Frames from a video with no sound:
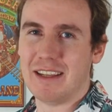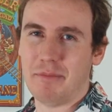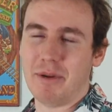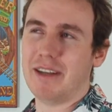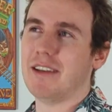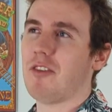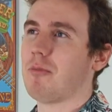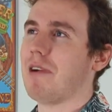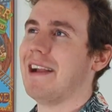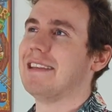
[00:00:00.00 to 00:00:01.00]
it, but it does
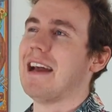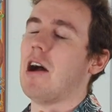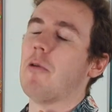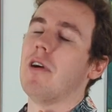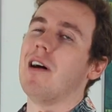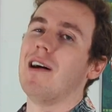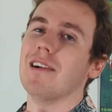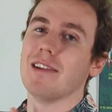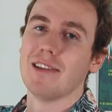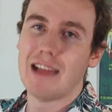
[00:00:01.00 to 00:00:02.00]
break down a
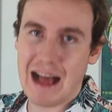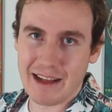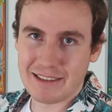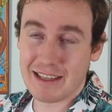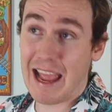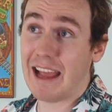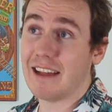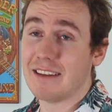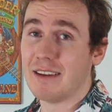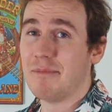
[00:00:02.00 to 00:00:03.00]
lot,
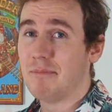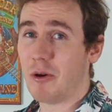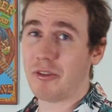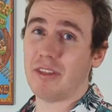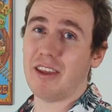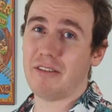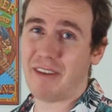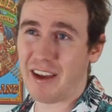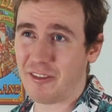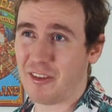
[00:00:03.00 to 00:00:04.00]
and most of the
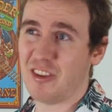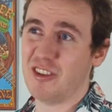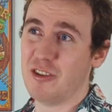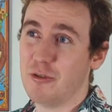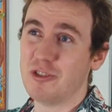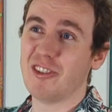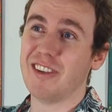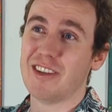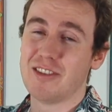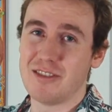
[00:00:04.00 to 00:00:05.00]
effects
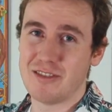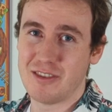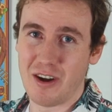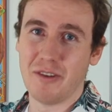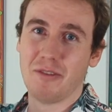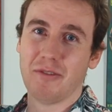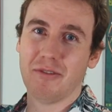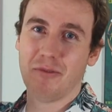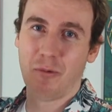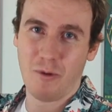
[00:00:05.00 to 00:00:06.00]
usually don't
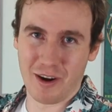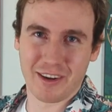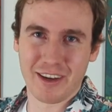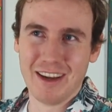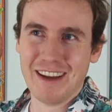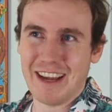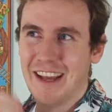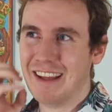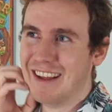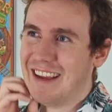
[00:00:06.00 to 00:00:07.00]
work.
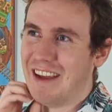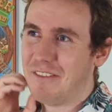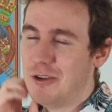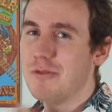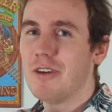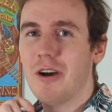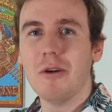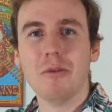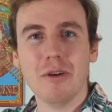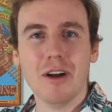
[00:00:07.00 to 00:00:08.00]
If you
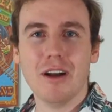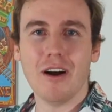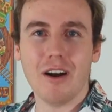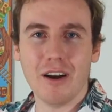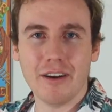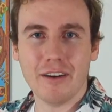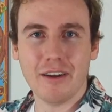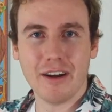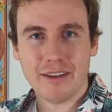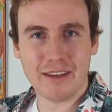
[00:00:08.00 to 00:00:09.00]
go on
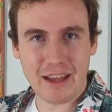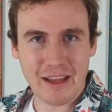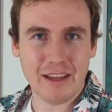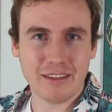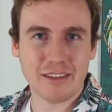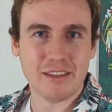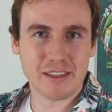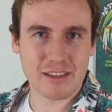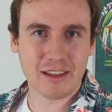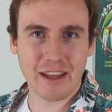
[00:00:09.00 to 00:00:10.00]
a day to
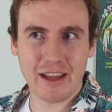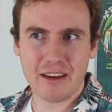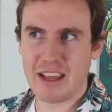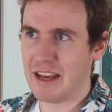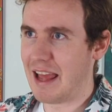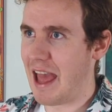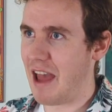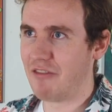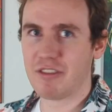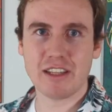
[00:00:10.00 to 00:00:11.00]
Disneyland and
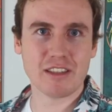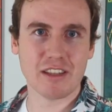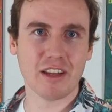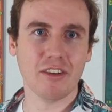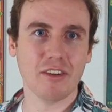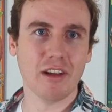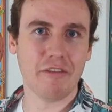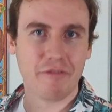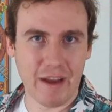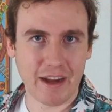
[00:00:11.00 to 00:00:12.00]
every single
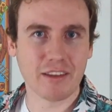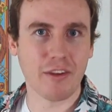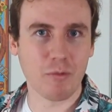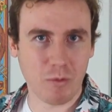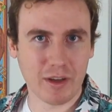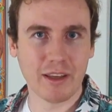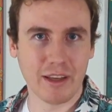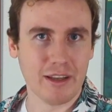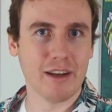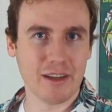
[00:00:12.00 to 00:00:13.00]
effect is
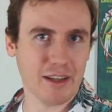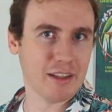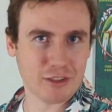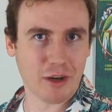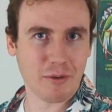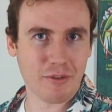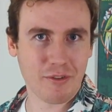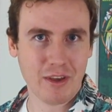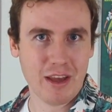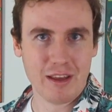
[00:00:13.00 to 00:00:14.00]
working in Indiana Jones,